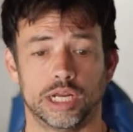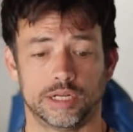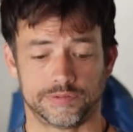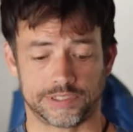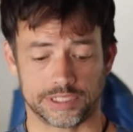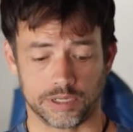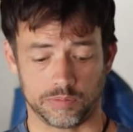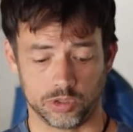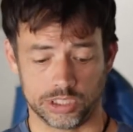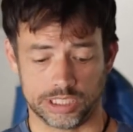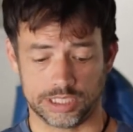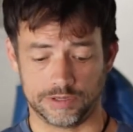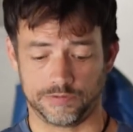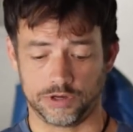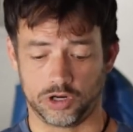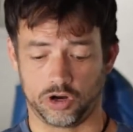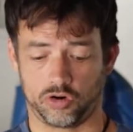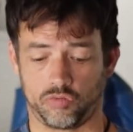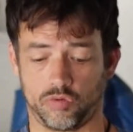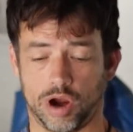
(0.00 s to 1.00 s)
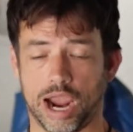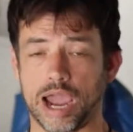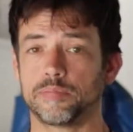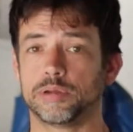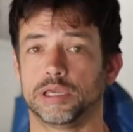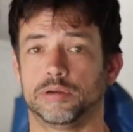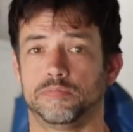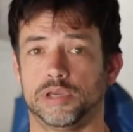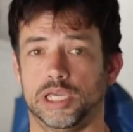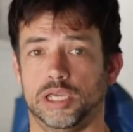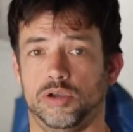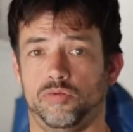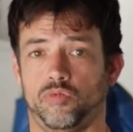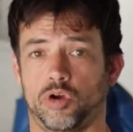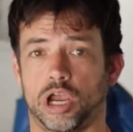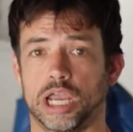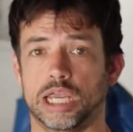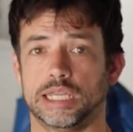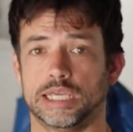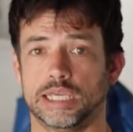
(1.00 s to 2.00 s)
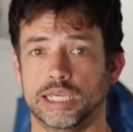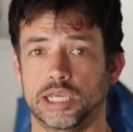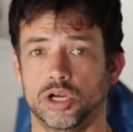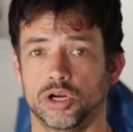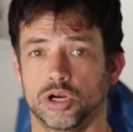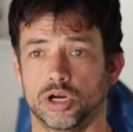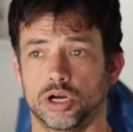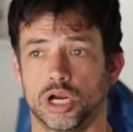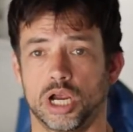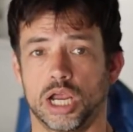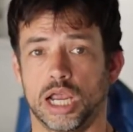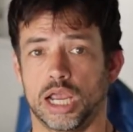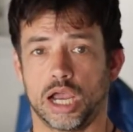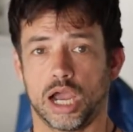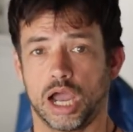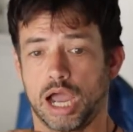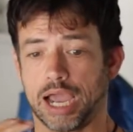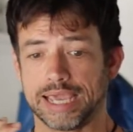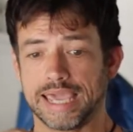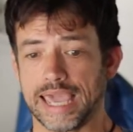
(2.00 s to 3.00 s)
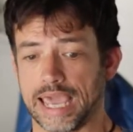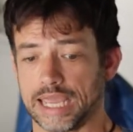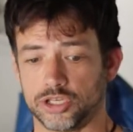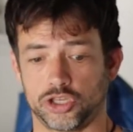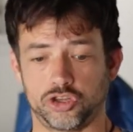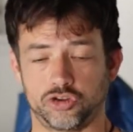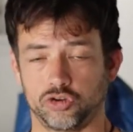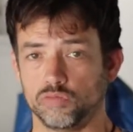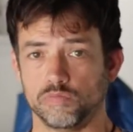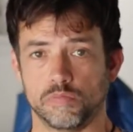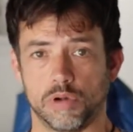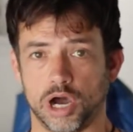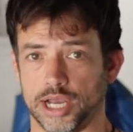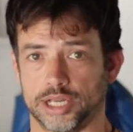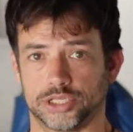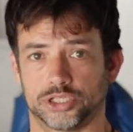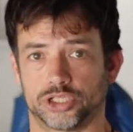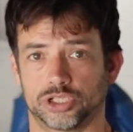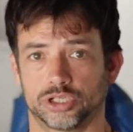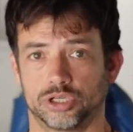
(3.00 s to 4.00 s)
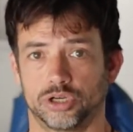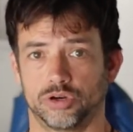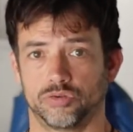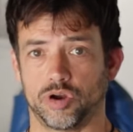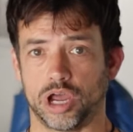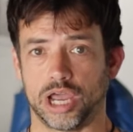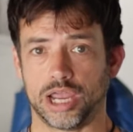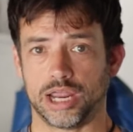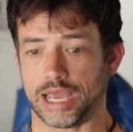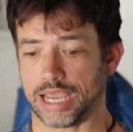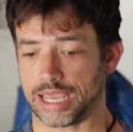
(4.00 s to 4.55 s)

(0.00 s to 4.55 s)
If someone's even grabbing me right here, I can't do much, right?